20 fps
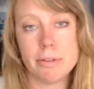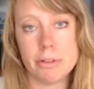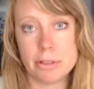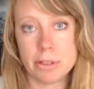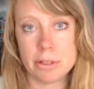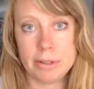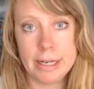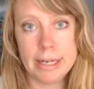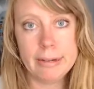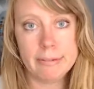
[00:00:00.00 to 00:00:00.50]

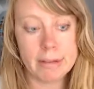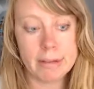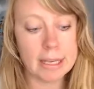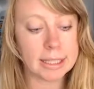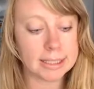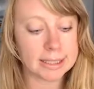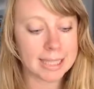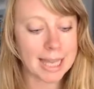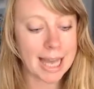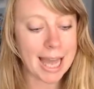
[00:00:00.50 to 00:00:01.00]

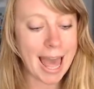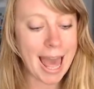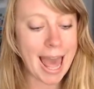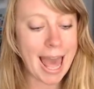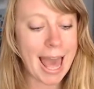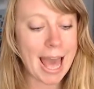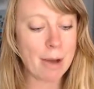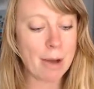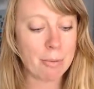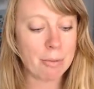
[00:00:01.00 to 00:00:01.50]
cravings.
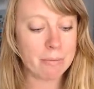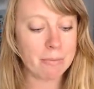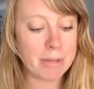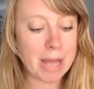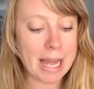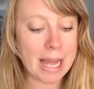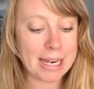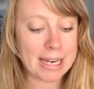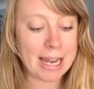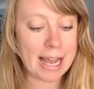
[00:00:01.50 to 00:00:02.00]

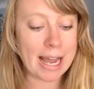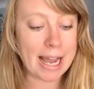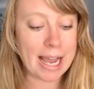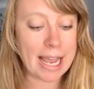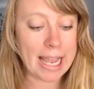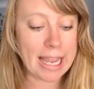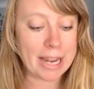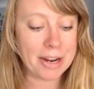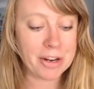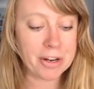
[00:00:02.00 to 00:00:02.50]
And
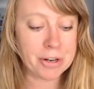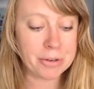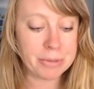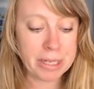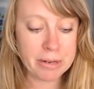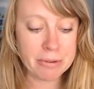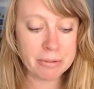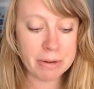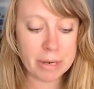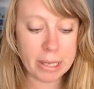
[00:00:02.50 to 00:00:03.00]
I
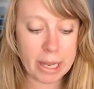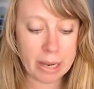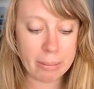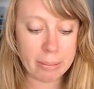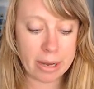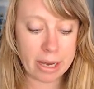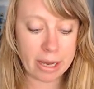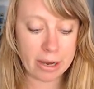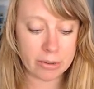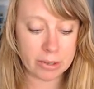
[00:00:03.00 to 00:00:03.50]
agree with
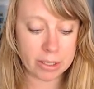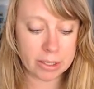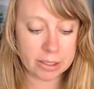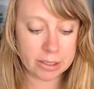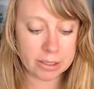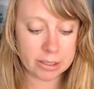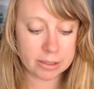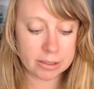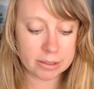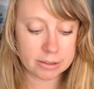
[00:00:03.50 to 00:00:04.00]
about
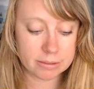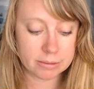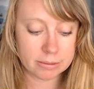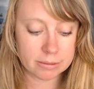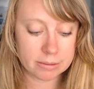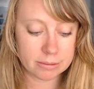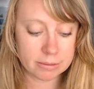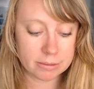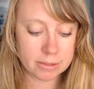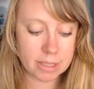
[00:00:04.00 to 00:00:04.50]

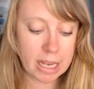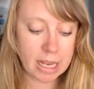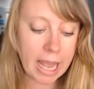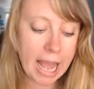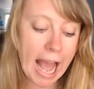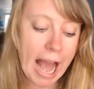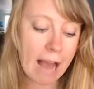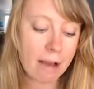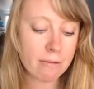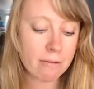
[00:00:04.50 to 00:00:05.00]

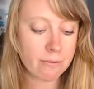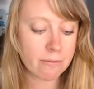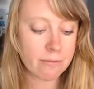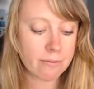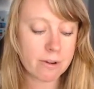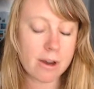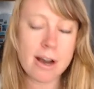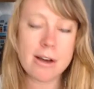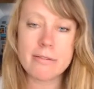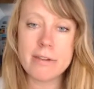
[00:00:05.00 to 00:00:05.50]
half
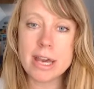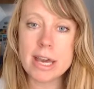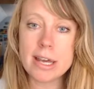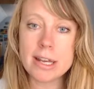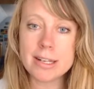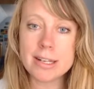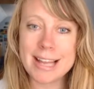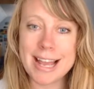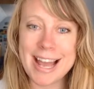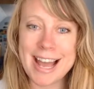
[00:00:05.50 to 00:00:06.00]
of it,
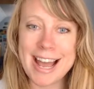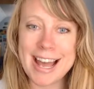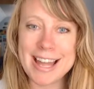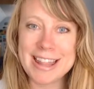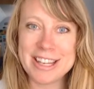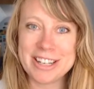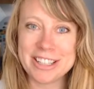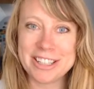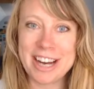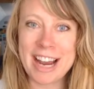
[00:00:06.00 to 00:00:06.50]
and
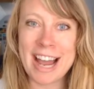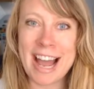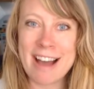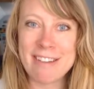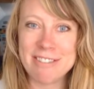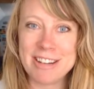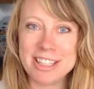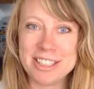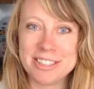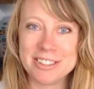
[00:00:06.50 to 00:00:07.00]
the other
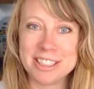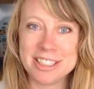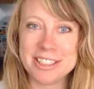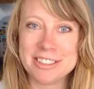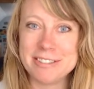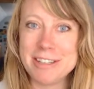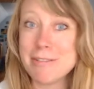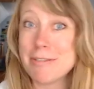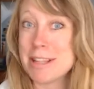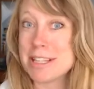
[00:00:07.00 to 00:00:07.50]
half I don't
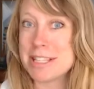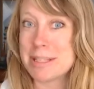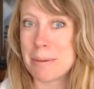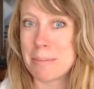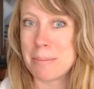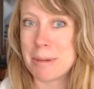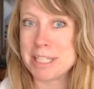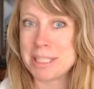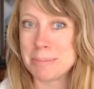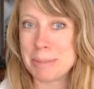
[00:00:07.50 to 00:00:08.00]
agree with so
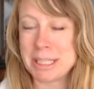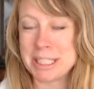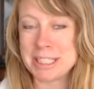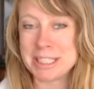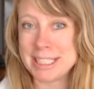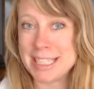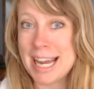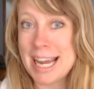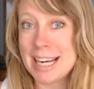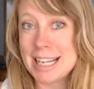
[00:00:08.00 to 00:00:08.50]
much, because
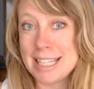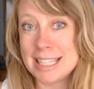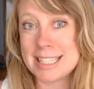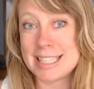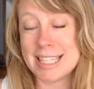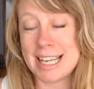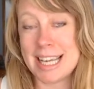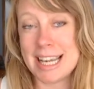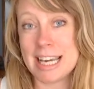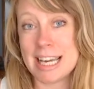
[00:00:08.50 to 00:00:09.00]
again, it's
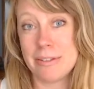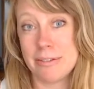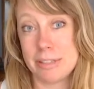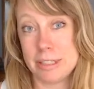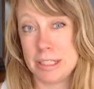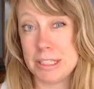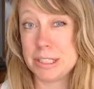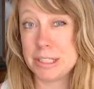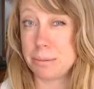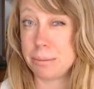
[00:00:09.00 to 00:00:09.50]
staying at a
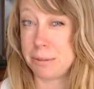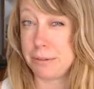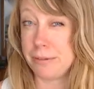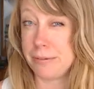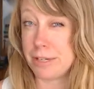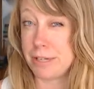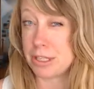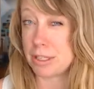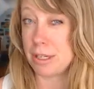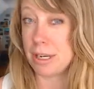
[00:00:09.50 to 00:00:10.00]
very
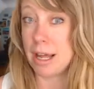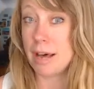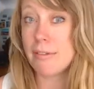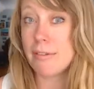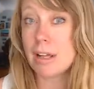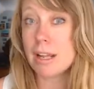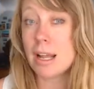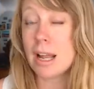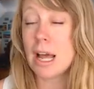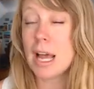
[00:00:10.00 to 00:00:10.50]
superficial
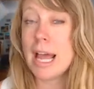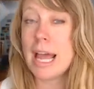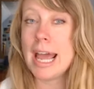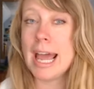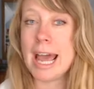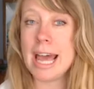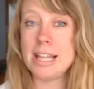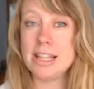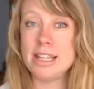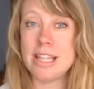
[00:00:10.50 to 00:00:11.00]
level
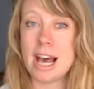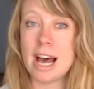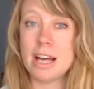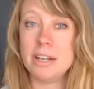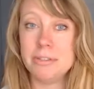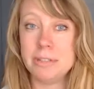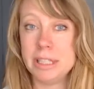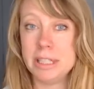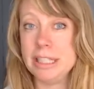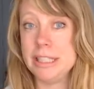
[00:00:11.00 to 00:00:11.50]
and not
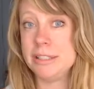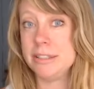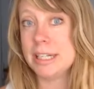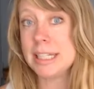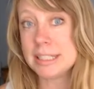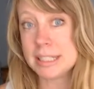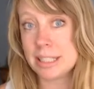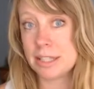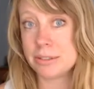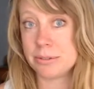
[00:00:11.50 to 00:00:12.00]
really
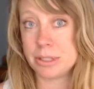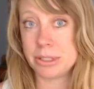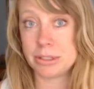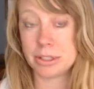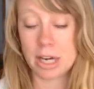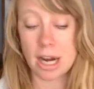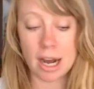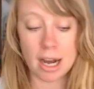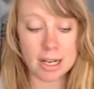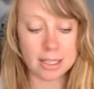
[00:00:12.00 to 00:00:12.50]
addressing the root
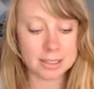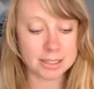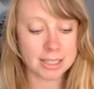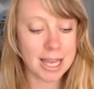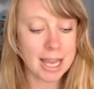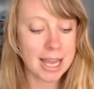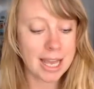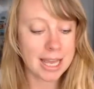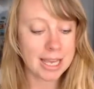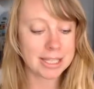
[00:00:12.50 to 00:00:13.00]
cause.
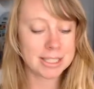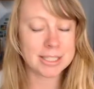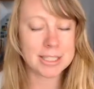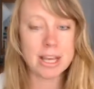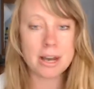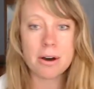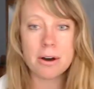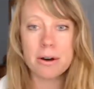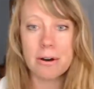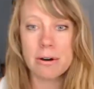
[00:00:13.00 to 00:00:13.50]

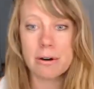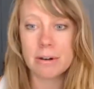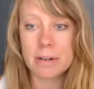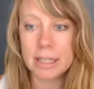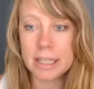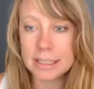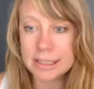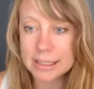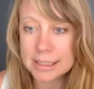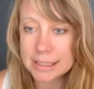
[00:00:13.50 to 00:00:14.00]
So
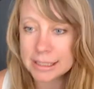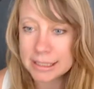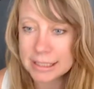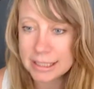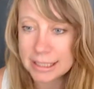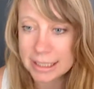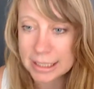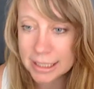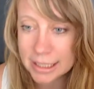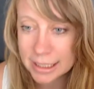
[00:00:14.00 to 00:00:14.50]
let's
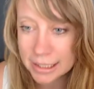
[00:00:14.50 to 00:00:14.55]
see.